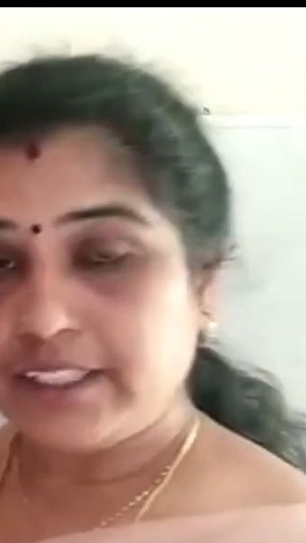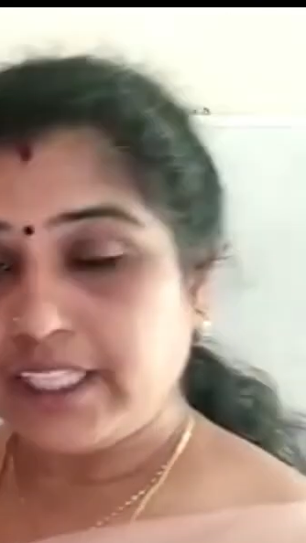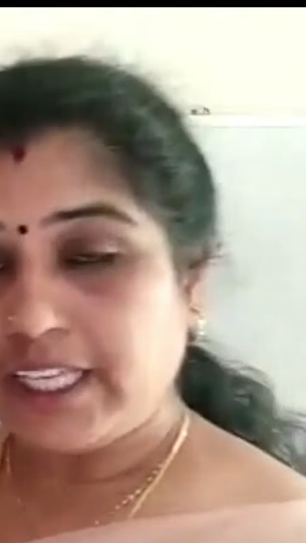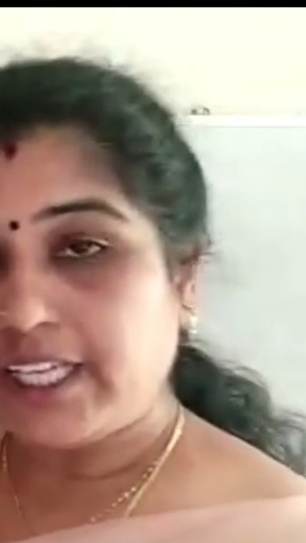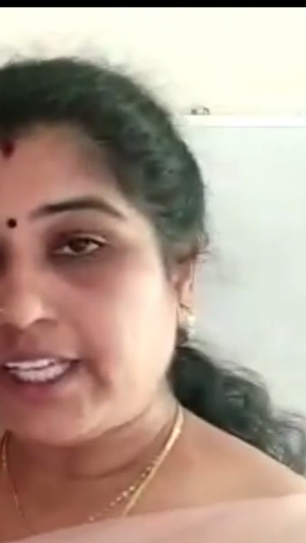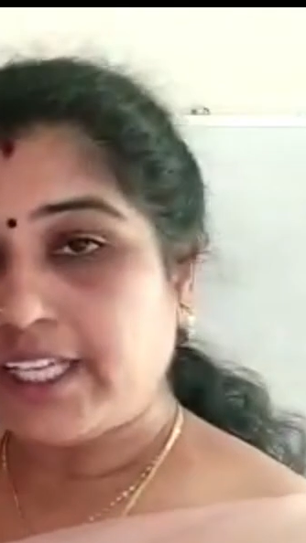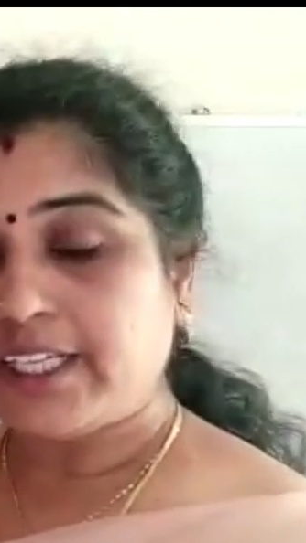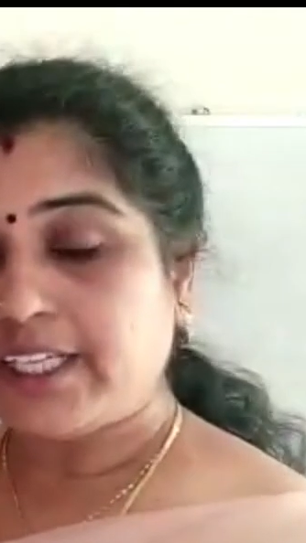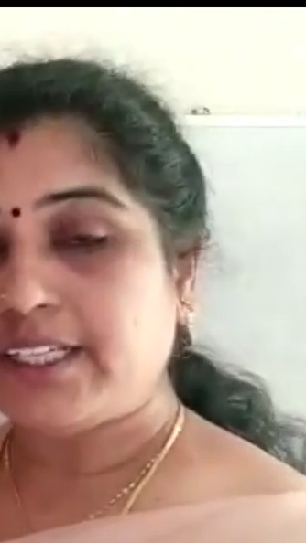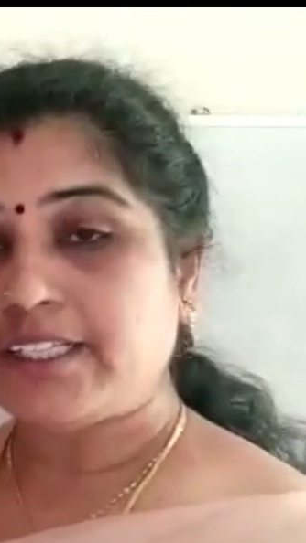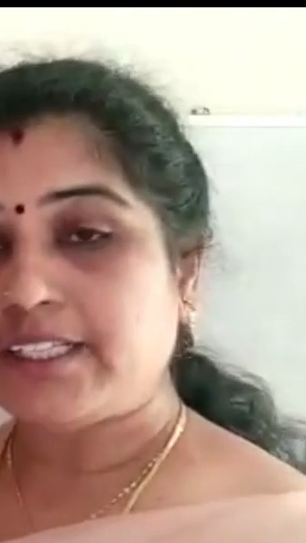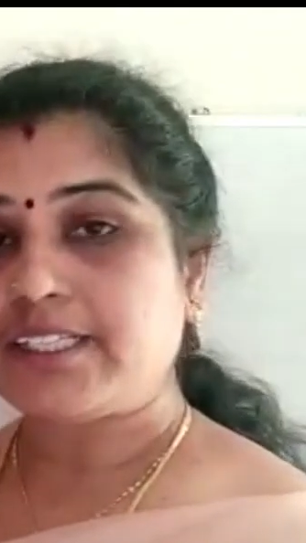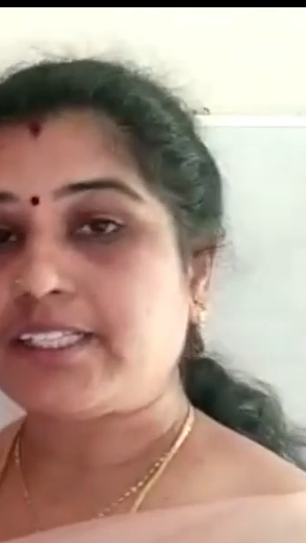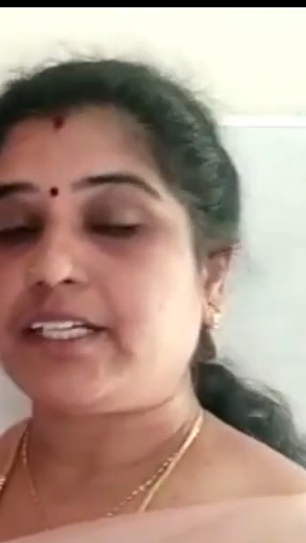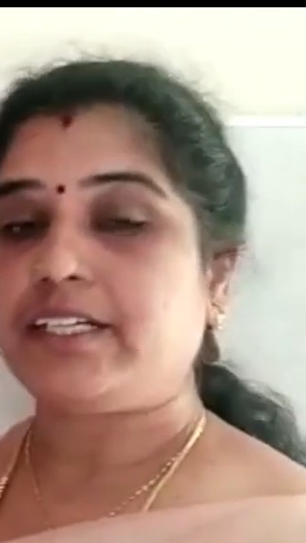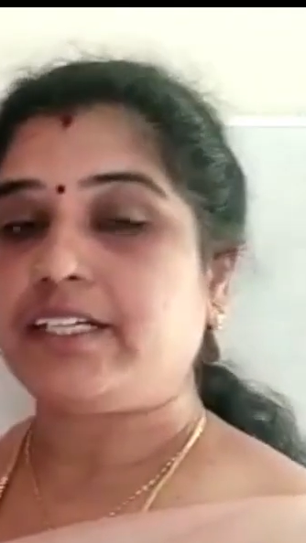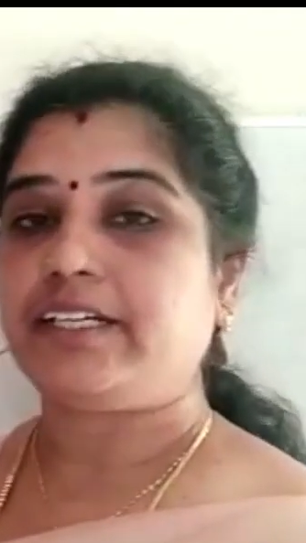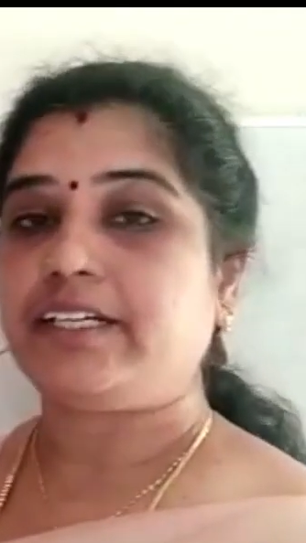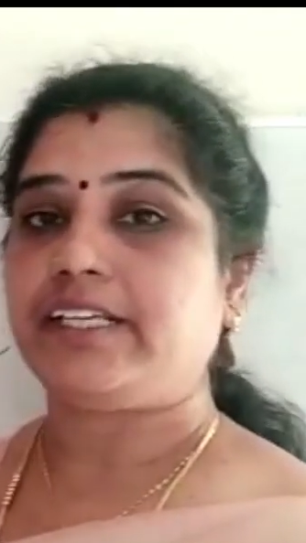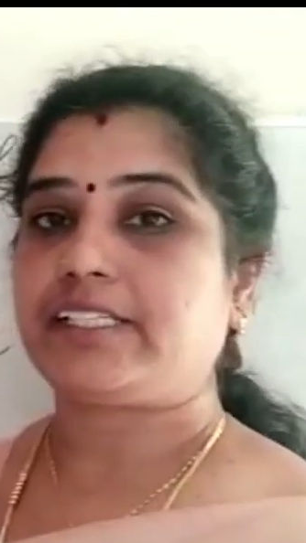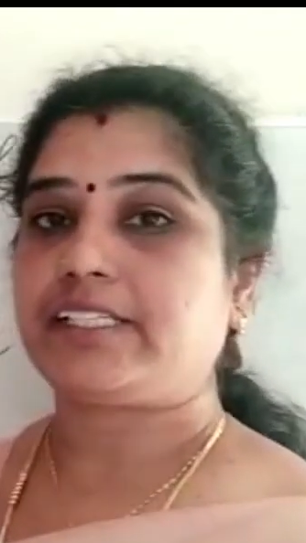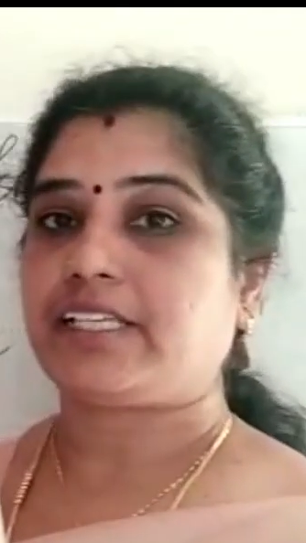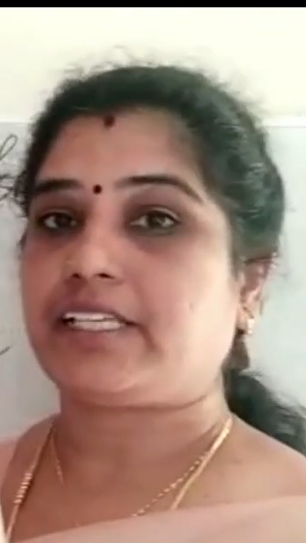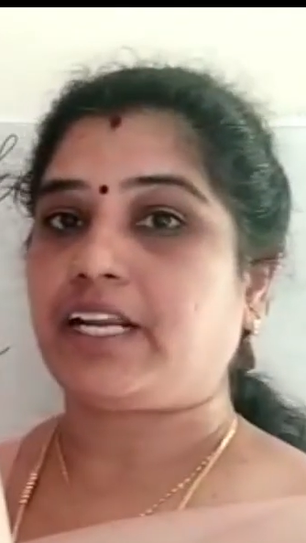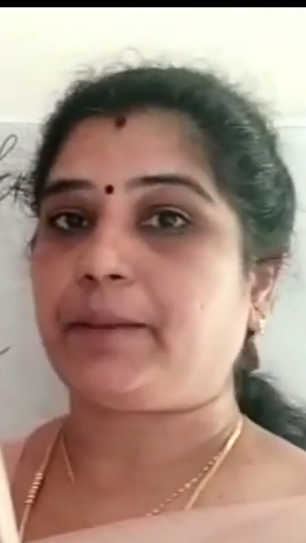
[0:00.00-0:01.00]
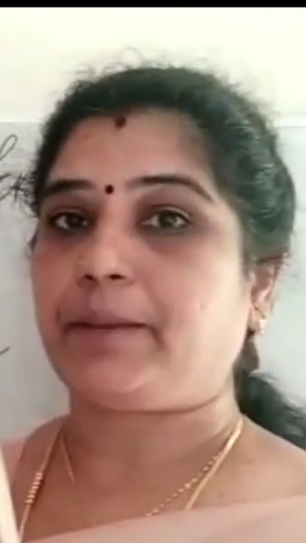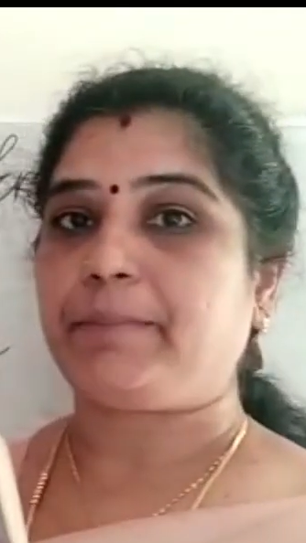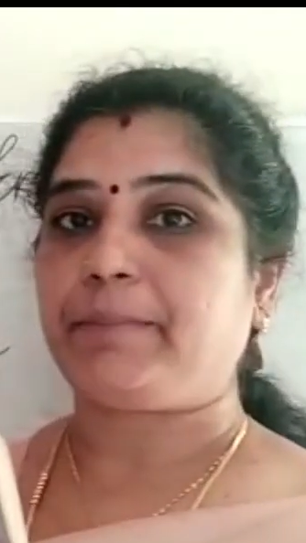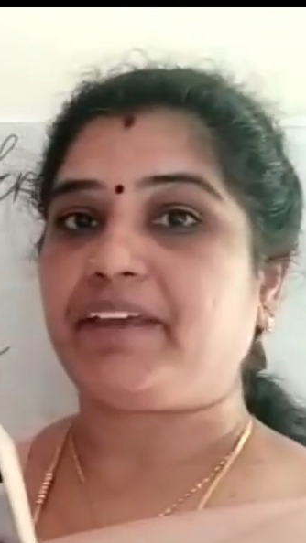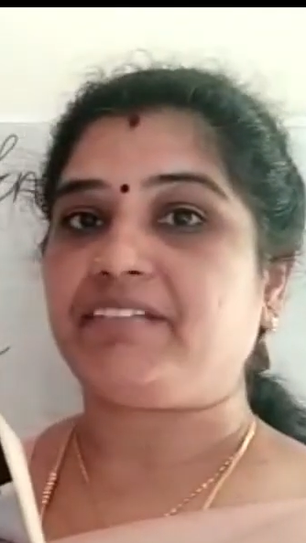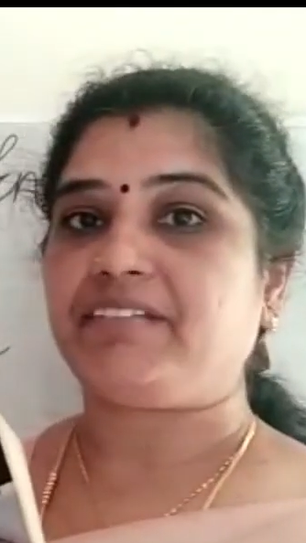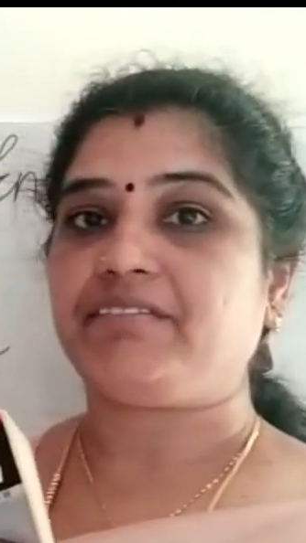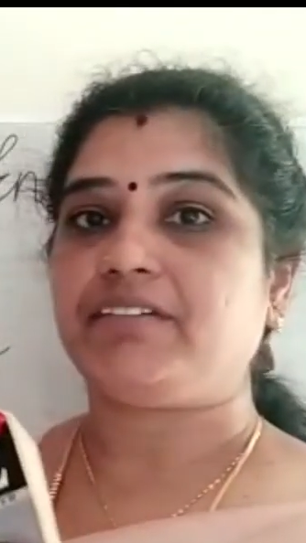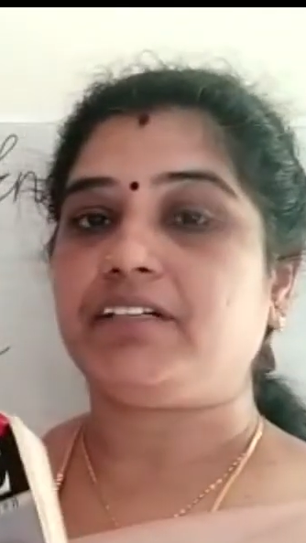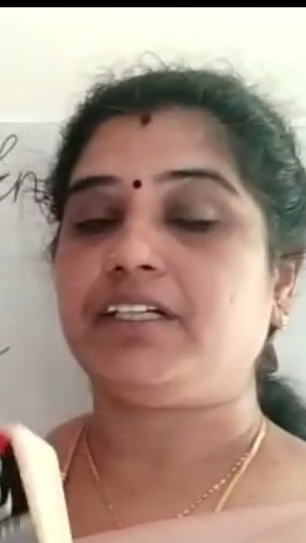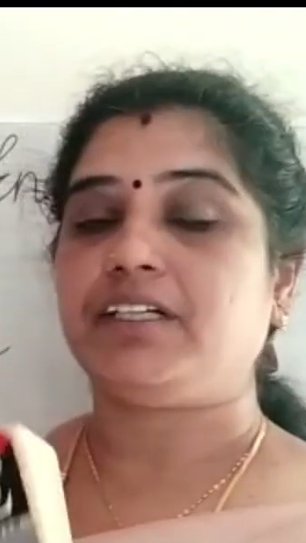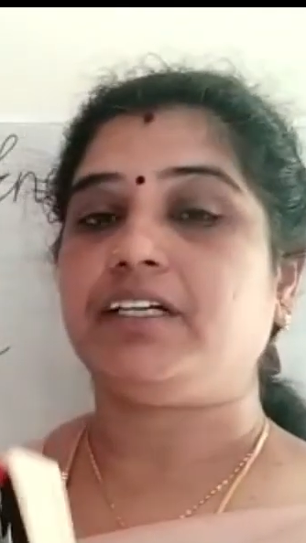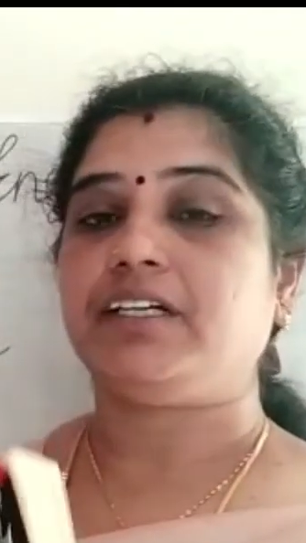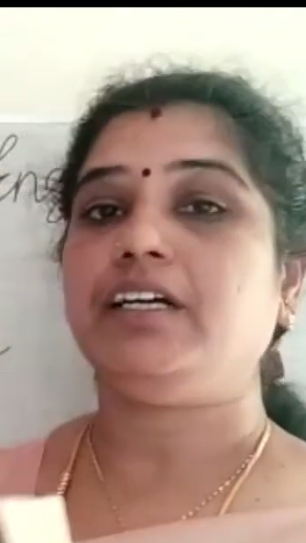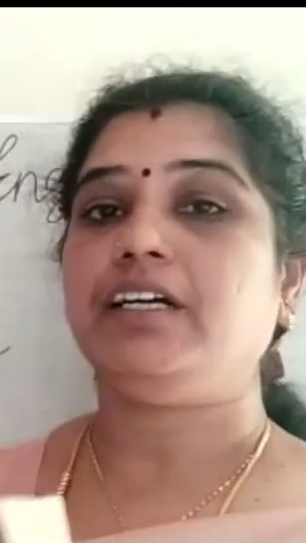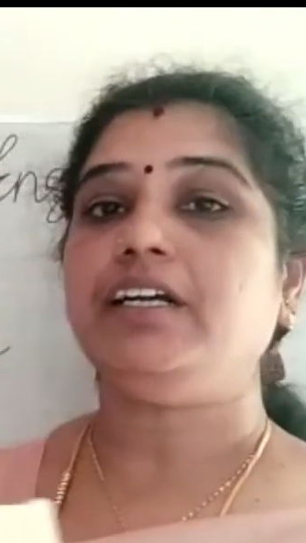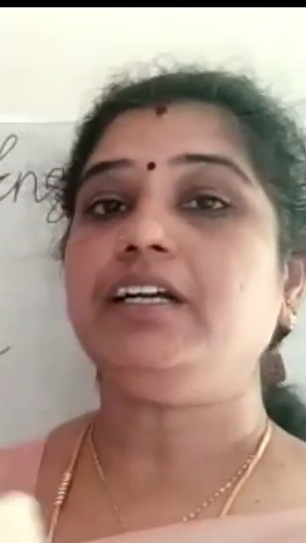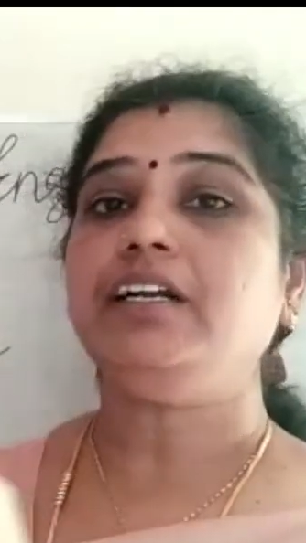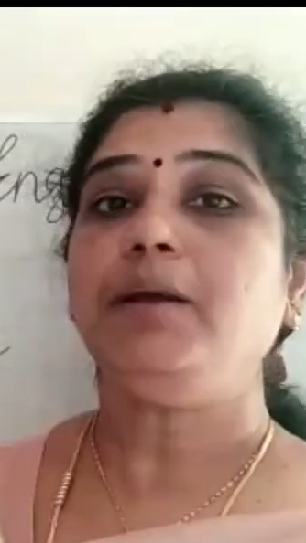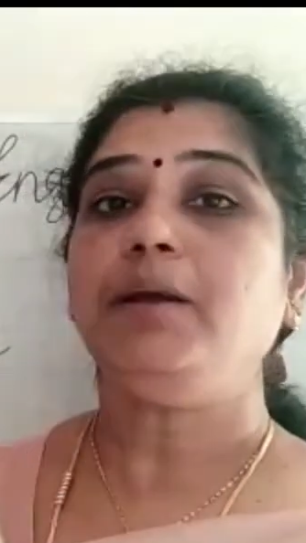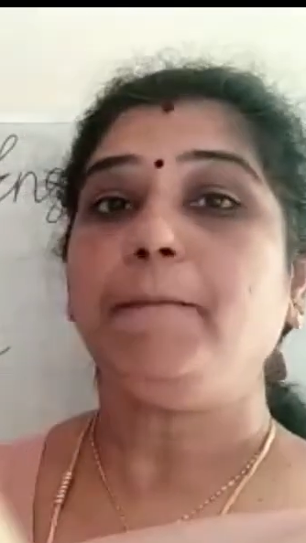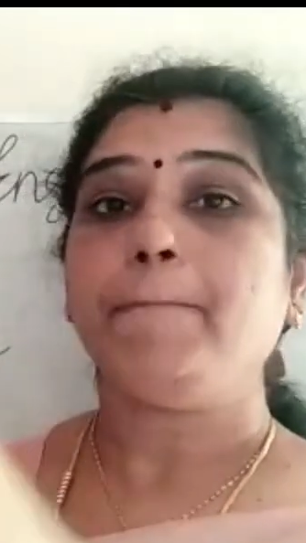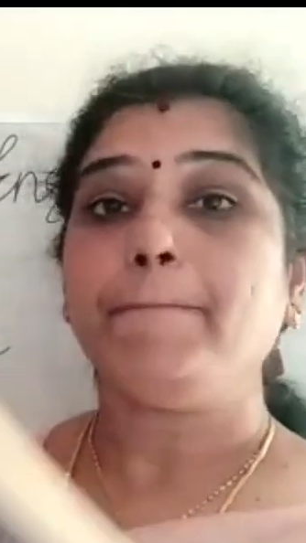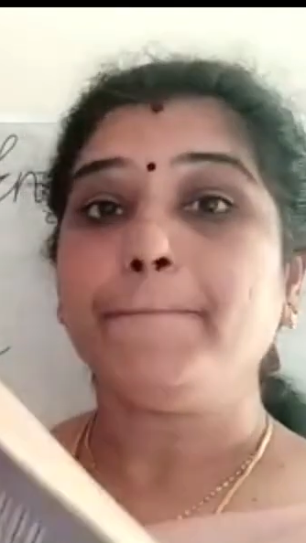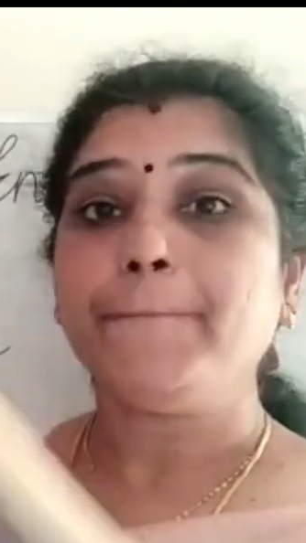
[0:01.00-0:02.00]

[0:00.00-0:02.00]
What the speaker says: thick is a describing word,